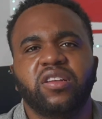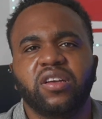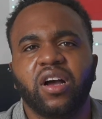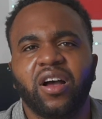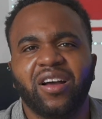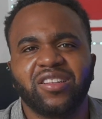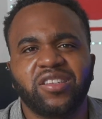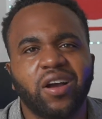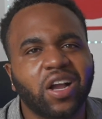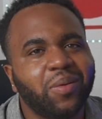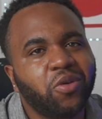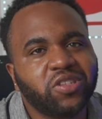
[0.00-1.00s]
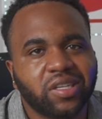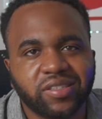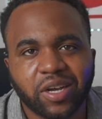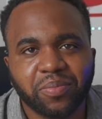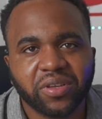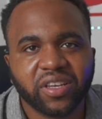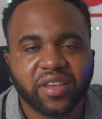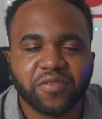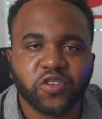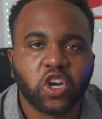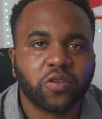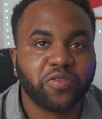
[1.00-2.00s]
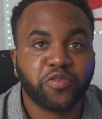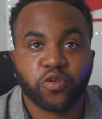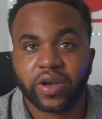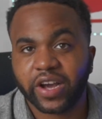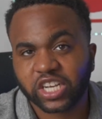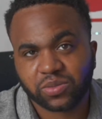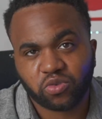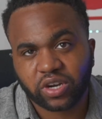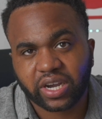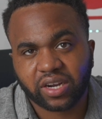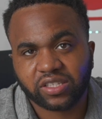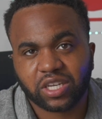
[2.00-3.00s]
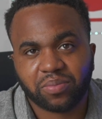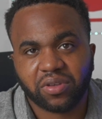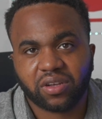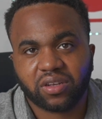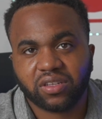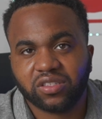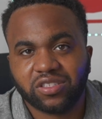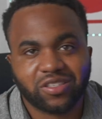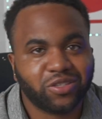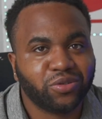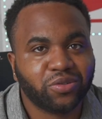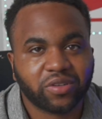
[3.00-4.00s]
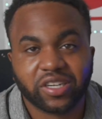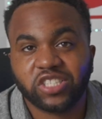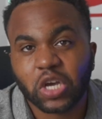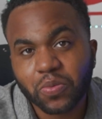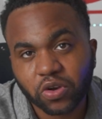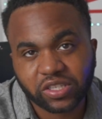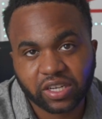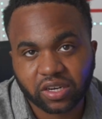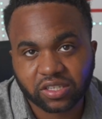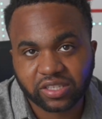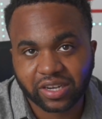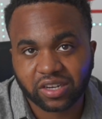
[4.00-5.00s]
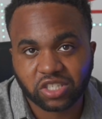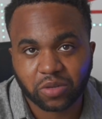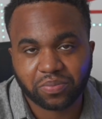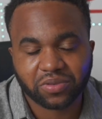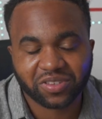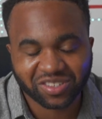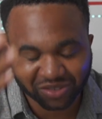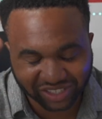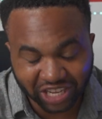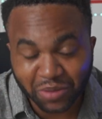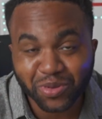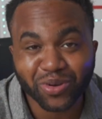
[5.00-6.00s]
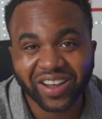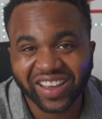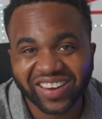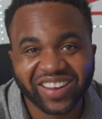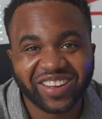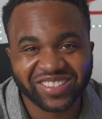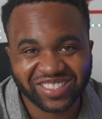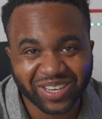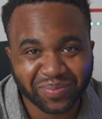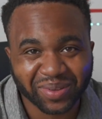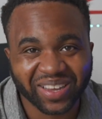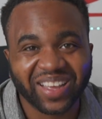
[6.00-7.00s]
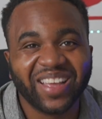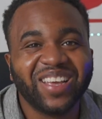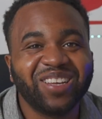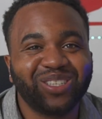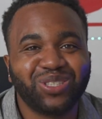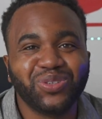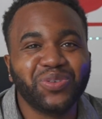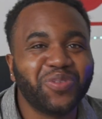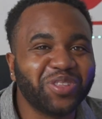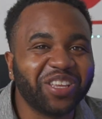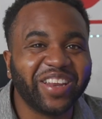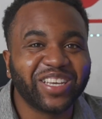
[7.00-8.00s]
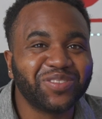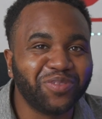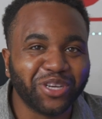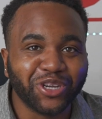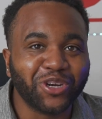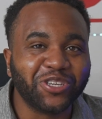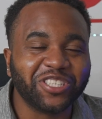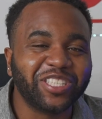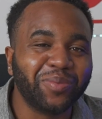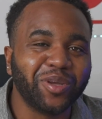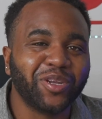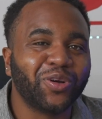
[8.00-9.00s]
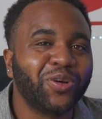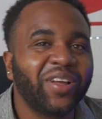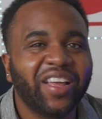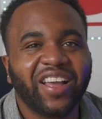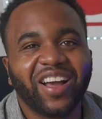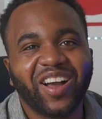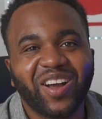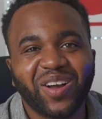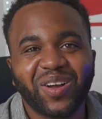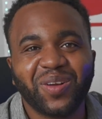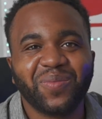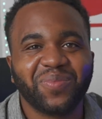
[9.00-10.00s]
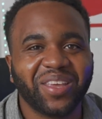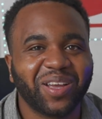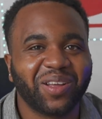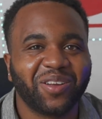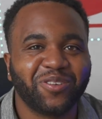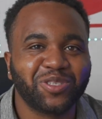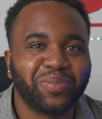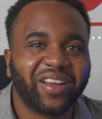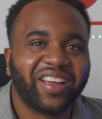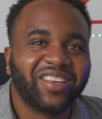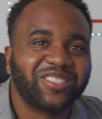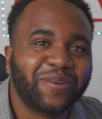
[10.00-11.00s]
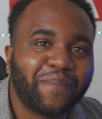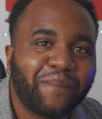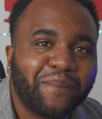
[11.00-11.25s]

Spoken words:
talk about a topic, if you want to ask me what kind of topic to do, or tell me what kind of topic to do for the next video, just let me know. Yeah, respect, guys.